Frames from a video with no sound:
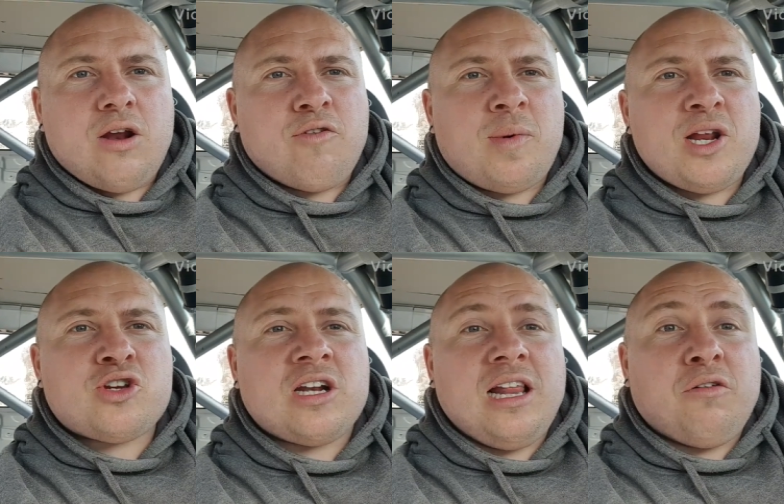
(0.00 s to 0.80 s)
Hello
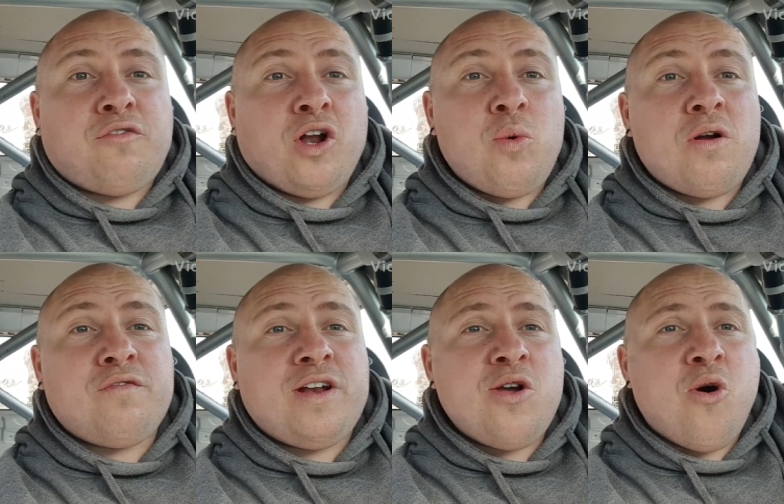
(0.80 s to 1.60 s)
everybody, just a little
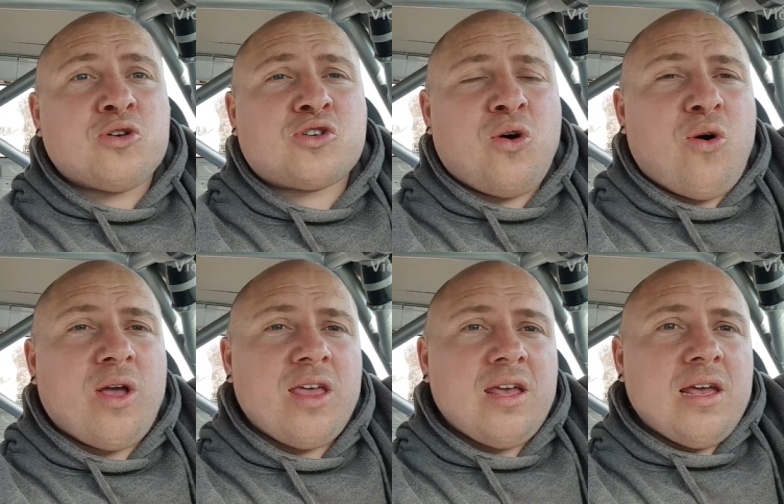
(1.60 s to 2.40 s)
follow-on video,
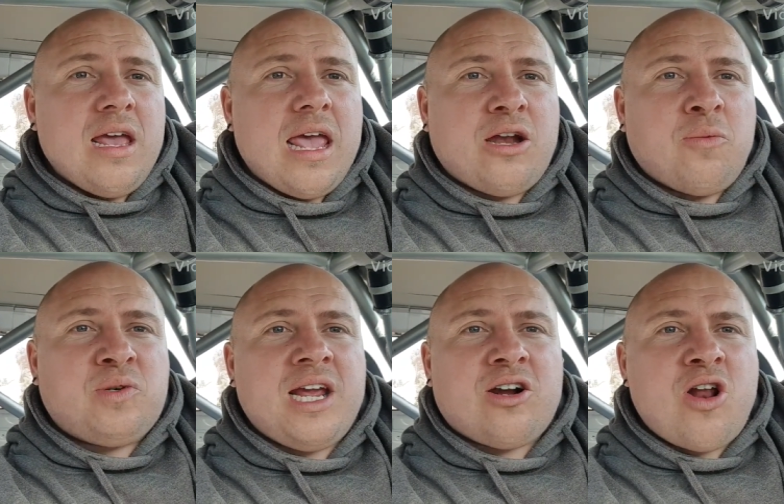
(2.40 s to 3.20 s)
so an
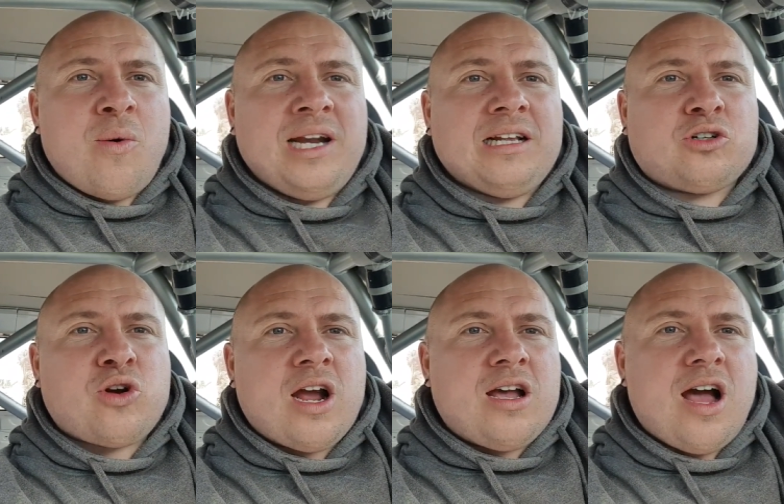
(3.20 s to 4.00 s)
update on our little
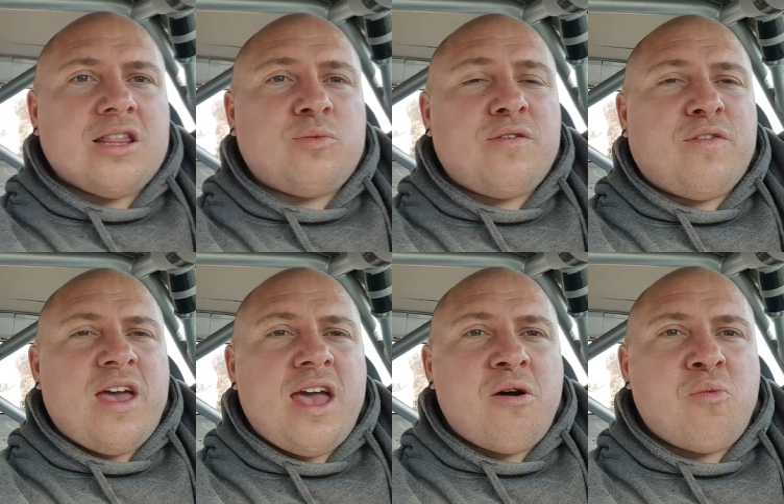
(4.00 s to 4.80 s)
track car that
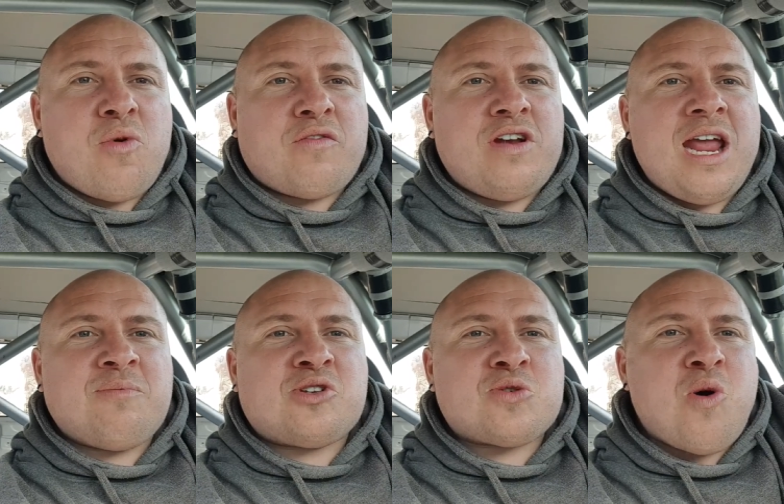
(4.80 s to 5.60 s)
we've
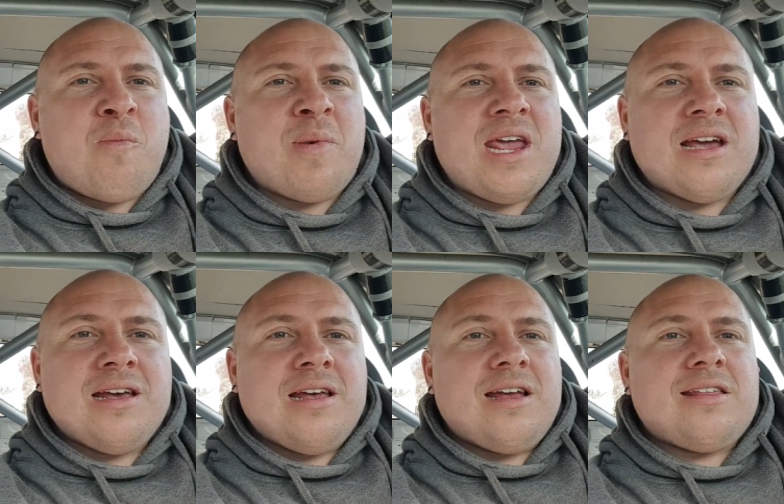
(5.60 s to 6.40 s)
named Swampy.